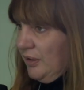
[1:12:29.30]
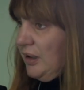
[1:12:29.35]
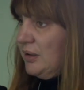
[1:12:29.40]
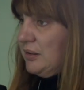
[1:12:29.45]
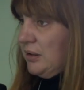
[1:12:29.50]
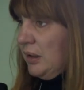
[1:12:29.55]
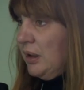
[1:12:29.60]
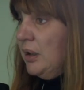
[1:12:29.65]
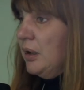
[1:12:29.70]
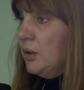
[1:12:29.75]

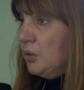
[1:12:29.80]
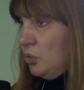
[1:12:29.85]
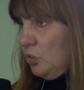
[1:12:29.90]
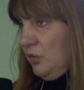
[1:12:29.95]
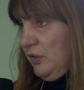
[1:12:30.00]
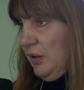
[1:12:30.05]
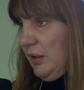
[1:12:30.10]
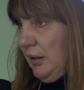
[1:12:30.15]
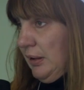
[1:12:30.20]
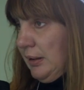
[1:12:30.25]

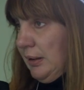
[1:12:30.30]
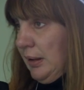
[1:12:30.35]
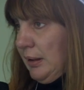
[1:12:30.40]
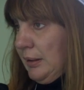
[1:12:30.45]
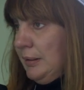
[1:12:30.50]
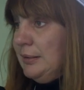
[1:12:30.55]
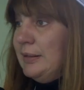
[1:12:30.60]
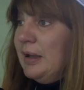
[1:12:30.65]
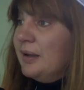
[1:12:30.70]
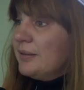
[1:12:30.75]
to
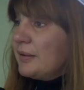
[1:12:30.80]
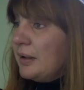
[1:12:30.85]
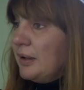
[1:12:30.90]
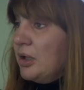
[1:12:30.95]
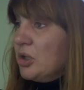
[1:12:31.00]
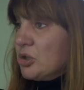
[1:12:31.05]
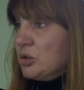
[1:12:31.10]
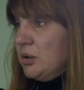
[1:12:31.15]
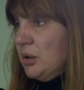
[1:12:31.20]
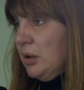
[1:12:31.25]

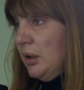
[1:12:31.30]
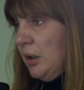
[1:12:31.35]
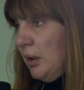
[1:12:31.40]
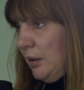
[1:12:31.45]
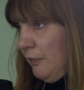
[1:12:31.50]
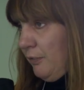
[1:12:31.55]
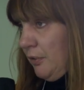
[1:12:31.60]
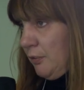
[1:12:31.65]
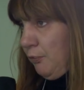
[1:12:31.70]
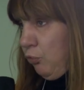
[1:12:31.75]
send
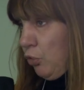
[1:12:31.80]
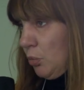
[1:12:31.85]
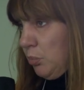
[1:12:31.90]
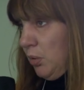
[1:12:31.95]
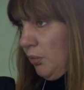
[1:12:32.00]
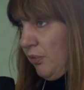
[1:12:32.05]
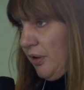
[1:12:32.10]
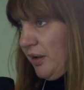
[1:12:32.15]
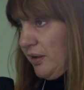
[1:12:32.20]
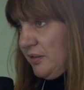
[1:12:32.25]
anyone in
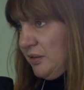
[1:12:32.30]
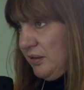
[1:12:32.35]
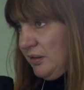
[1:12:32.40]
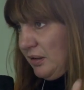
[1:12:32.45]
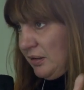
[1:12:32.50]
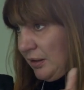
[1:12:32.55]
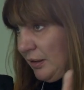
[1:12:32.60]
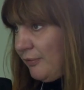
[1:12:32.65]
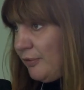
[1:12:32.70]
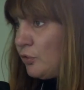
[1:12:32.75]
72
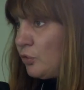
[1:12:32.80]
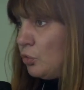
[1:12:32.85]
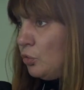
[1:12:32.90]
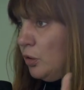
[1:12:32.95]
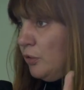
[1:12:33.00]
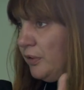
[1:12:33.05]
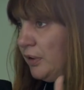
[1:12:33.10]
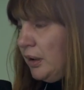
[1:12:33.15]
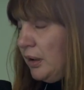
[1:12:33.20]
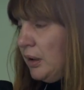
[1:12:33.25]

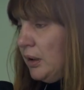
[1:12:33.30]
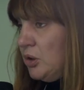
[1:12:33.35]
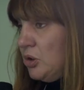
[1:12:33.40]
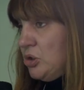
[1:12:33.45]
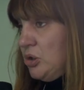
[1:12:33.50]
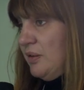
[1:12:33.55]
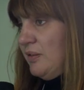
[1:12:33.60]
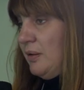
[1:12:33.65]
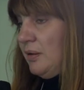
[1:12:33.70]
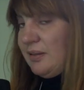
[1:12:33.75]
minutes to these
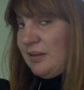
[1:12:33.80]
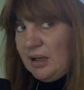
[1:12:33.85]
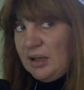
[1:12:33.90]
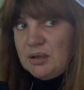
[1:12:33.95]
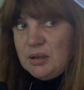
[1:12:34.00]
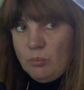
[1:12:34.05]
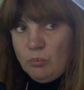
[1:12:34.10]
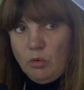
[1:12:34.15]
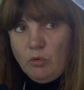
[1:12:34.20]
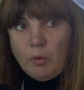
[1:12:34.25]

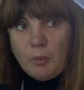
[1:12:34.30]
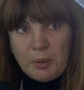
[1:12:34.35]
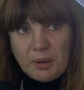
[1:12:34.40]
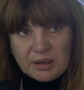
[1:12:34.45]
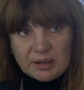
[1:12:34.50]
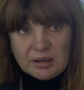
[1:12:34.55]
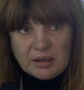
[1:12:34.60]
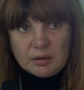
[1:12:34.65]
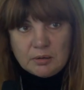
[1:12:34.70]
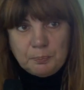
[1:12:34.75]
hospitals.
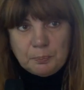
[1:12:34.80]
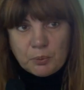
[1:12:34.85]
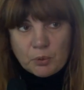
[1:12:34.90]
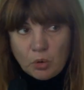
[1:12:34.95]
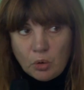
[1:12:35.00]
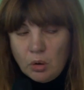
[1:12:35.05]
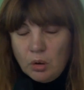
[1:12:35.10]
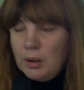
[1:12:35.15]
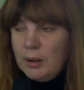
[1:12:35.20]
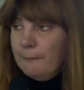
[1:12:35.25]
If these are
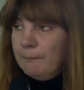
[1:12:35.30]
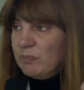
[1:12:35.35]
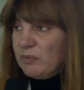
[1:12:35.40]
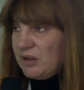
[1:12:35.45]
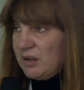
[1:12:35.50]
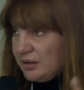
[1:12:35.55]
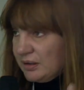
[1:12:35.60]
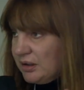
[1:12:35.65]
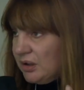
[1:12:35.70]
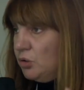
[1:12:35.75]
civilian
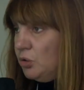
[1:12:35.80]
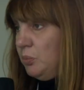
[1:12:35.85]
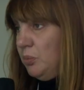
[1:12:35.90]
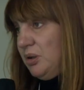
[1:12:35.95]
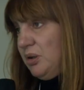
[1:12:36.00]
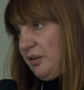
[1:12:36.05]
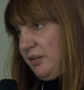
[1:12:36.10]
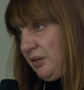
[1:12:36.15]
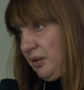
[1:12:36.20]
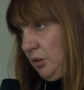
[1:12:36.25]
or
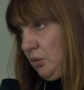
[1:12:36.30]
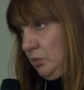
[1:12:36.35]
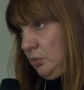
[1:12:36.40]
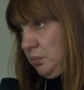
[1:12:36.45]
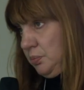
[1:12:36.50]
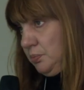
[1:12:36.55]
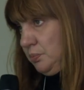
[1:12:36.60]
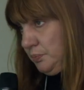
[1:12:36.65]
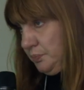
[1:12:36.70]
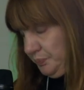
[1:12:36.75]
military, it's
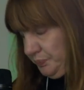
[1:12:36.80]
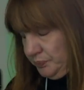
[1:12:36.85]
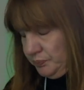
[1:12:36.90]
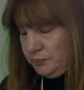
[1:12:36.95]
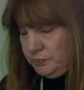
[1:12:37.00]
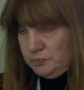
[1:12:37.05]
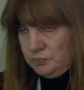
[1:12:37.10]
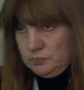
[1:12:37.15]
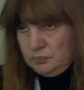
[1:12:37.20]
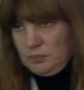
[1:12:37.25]
about
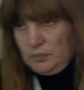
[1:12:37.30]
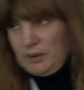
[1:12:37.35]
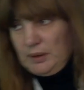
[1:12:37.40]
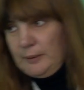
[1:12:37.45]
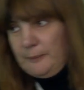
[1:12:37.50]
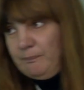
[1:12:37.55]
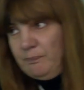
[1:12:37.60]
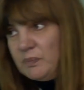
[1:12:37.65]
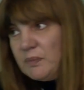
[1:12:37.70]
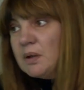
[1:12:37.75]
One
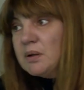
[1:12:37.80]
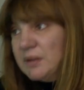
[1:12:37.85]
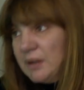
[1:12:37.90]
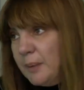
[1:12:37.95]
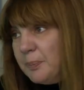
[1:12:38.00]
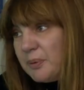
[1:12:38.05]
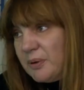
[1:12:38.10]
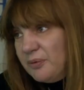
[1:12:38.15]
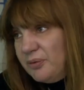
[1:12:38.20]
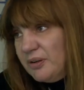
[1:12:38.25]
Health, by the
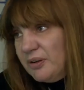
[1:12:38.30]
way.